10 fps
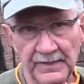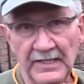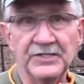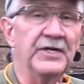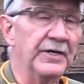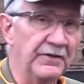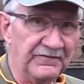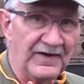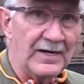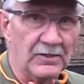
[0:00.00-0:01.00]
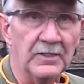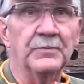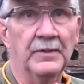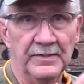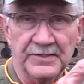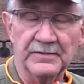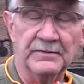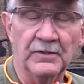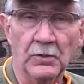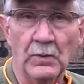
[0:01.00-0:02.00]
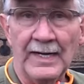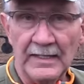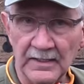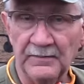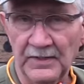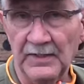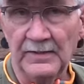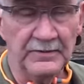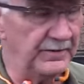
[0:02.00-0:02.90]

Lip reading: these and other firearms, whether it's the Garand up there